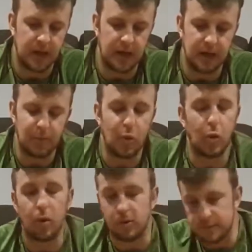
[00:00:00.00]

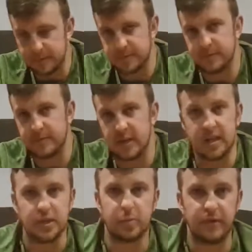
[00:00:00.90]
Or,
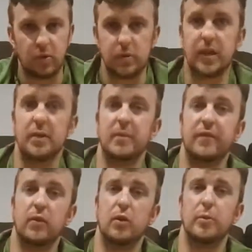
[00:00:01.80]
as we've all done it
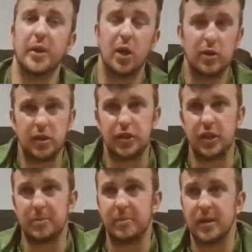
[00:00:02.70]
before, we go to the
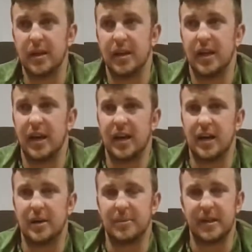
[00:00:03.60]
gym
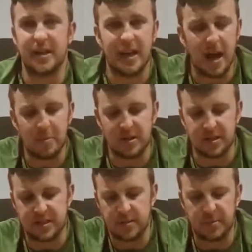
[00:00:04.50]
and then it
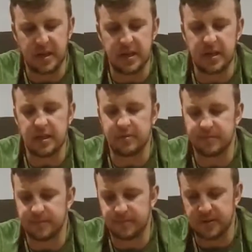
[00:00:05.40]
happens to be,
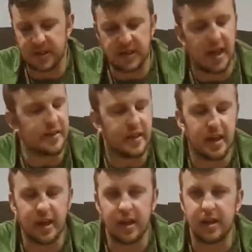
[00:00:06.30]
you get
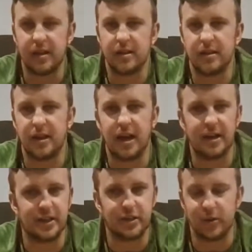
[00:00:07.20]
there
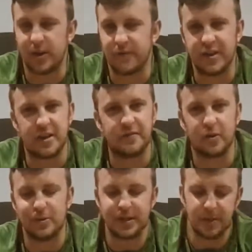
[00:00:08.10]
and you don't have your
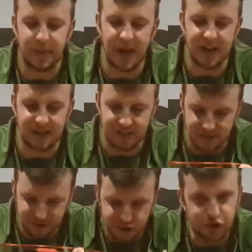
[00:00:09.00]
headphones in your bag and you
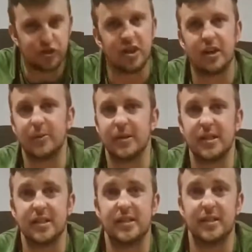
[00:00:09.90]
get shit on it,
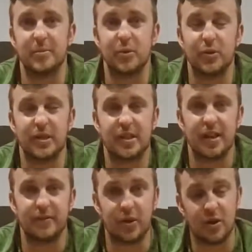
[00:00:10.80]
listen to the music
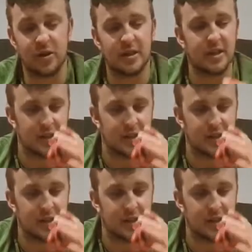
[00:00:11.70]
they've got.